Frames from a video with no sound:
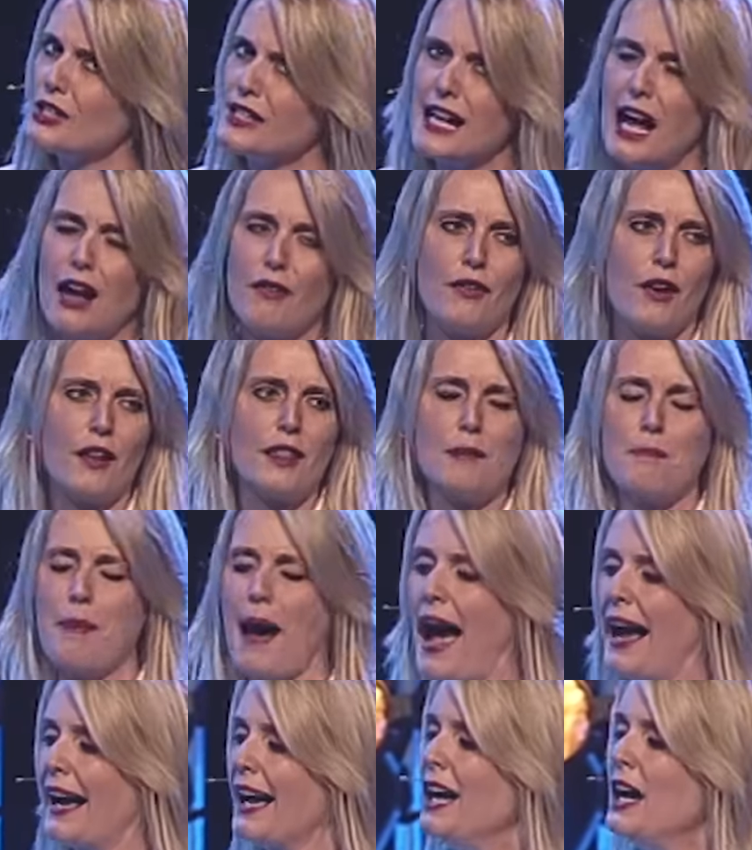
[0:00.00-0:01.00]
yourself on the
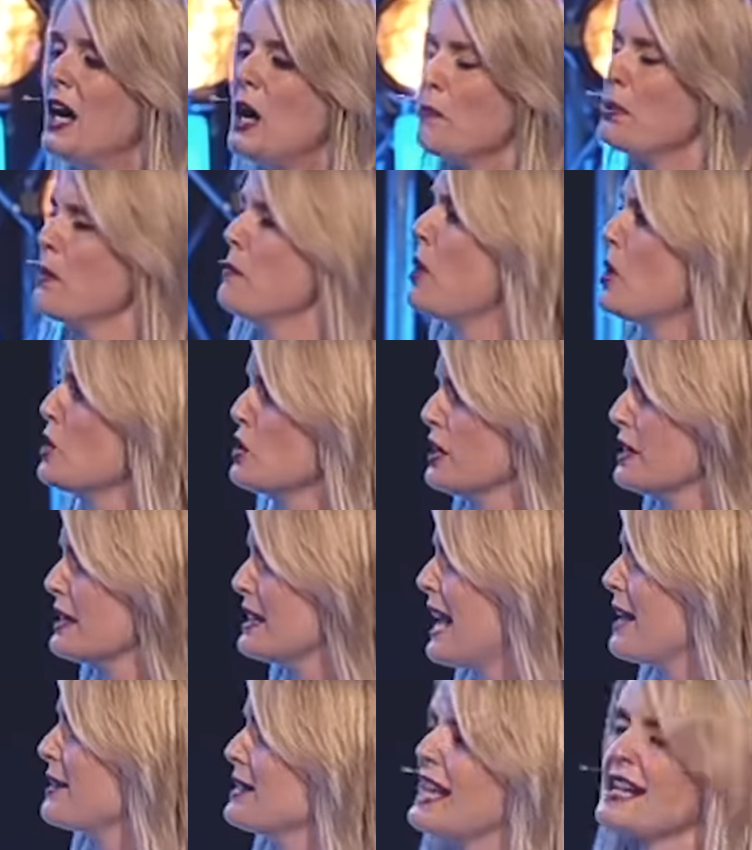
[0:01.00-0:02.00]
back, promotion
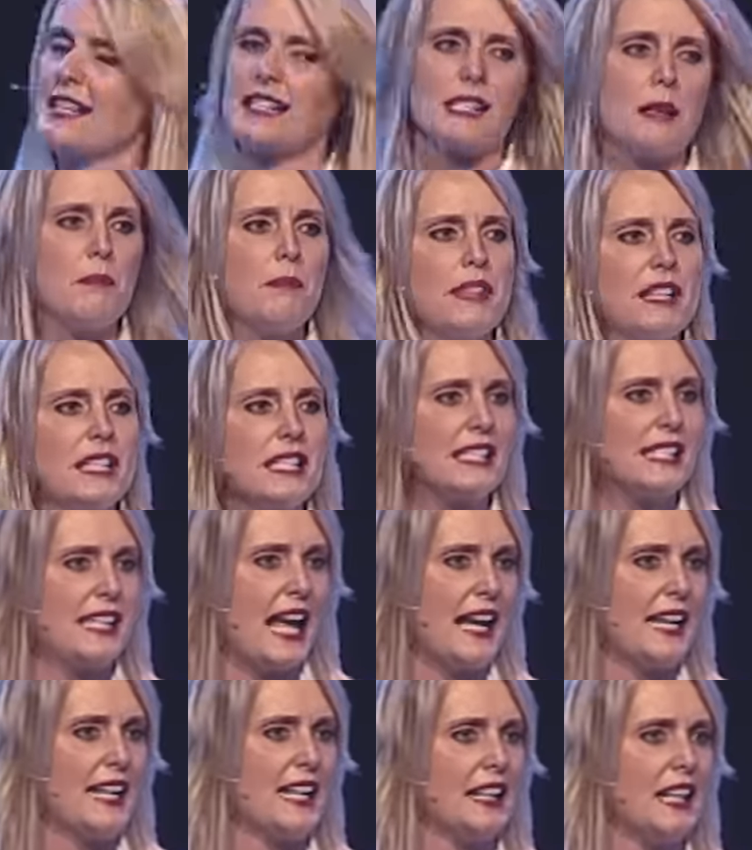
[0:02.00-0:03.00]
sounds like something
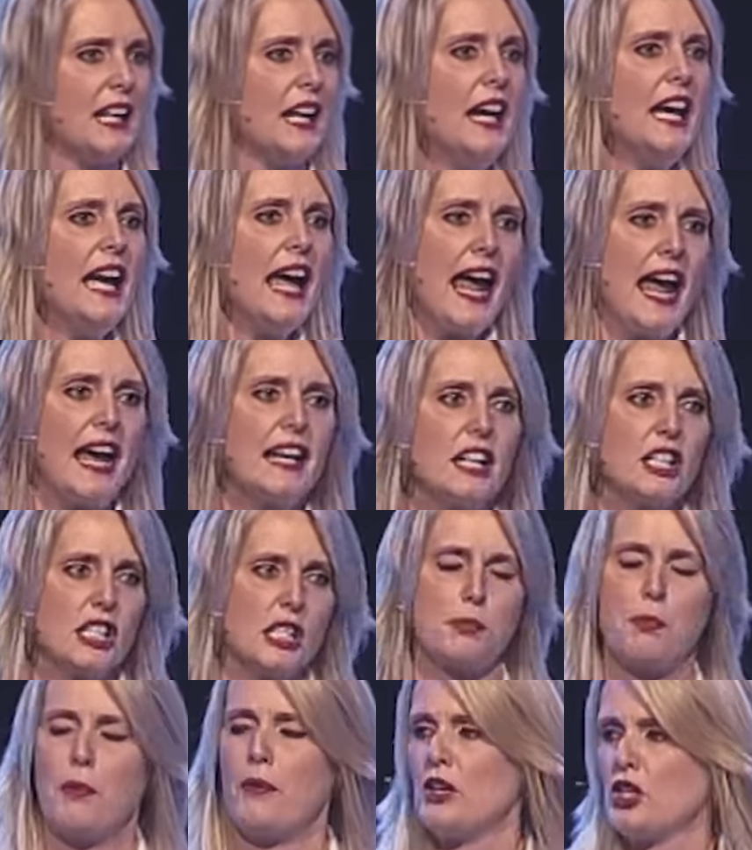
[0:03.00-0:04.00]
secular in a
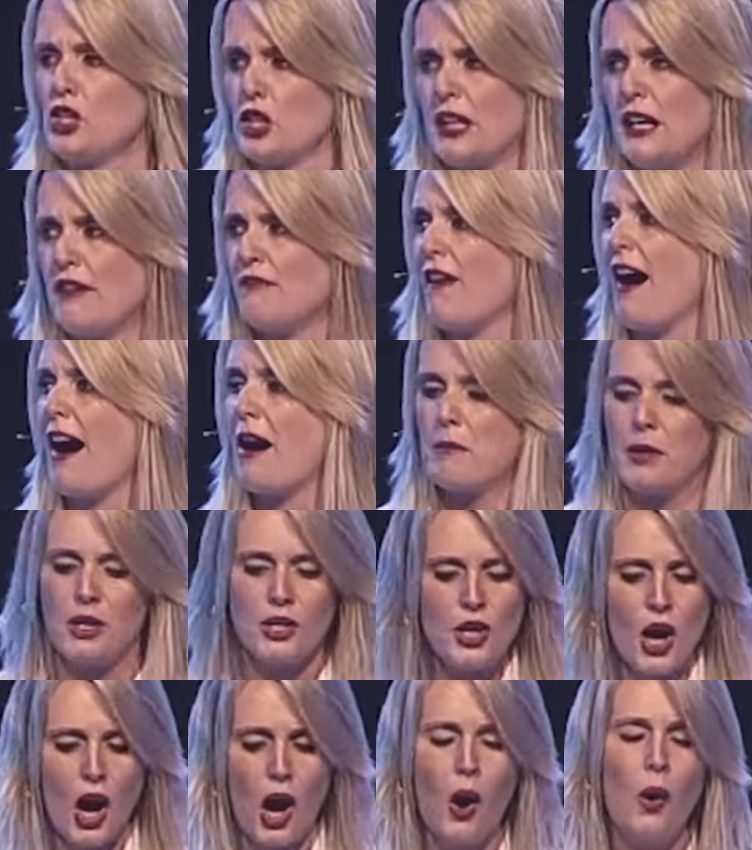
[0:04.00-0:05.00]
spiritual
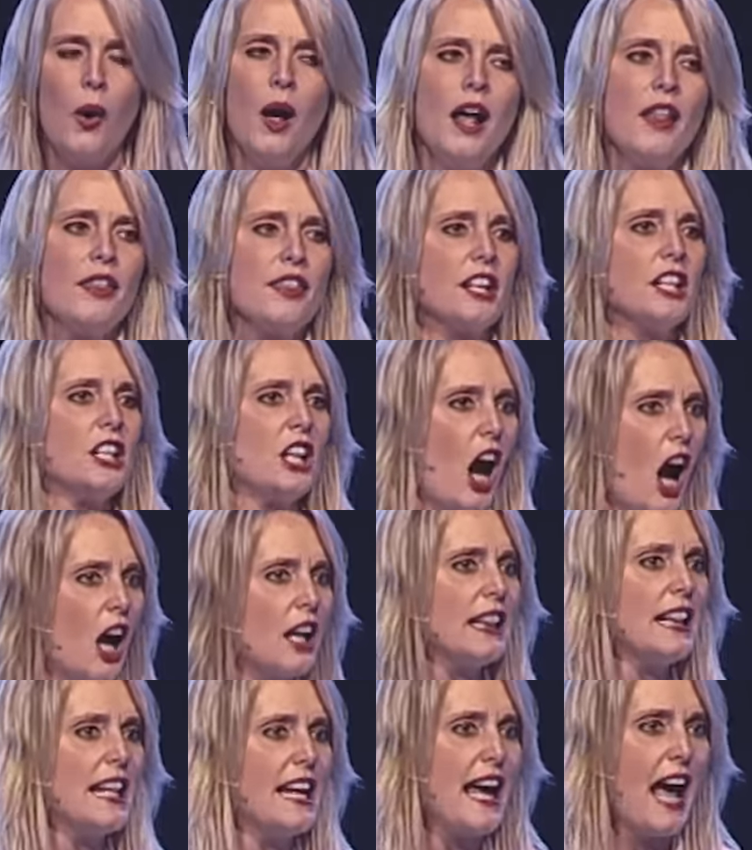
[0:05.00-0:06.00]
environment. No, the
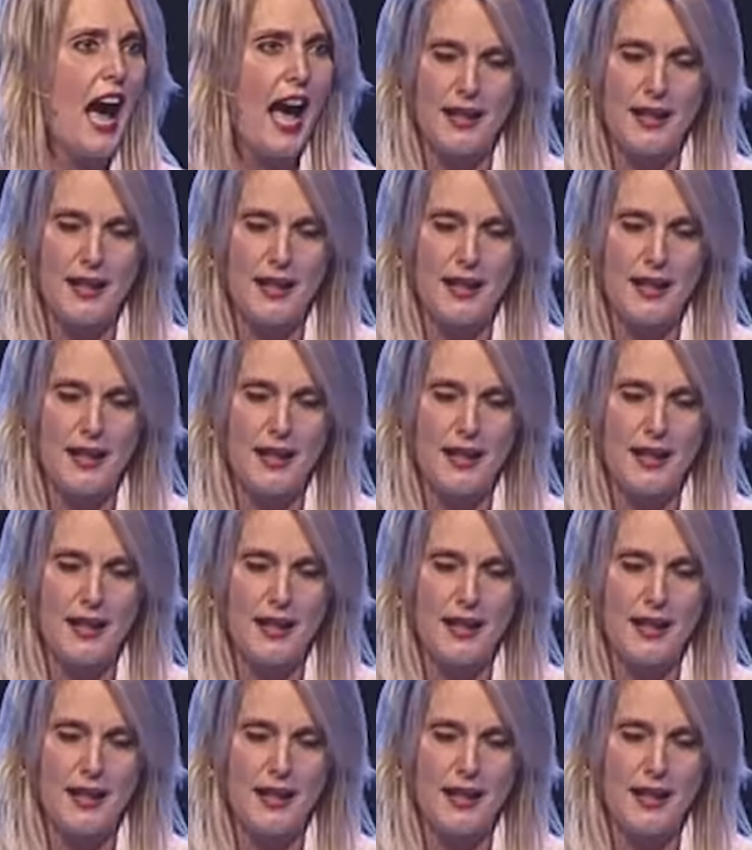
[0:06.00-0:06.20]
godly